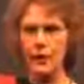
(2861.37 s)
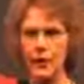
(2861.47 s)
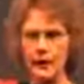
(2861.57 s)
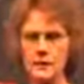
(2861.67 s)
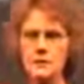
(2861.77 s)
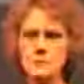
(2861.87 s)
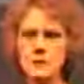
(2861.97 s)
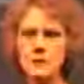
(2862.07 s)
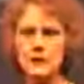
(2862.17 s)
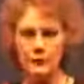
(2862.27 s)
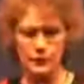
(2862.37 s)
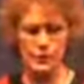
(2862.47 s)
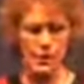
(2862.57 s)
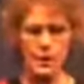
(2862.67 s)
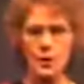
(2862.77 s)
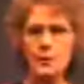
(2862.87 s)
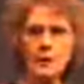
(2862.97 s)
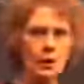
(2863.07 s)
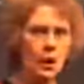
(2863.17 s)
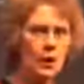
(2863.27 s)
high histamine levels
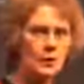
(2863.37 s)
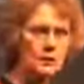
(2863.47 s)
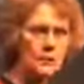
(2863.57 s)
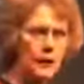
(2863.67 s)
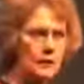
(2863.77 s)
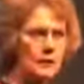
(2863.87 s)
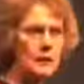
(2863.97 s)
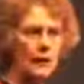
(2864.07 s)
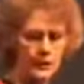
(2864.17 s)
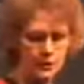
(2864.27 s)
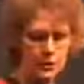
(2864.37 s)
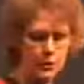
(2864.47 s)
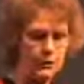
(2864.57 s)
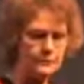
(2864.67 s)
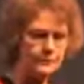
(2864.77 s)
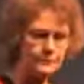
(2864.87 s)
being caused by the dehydration.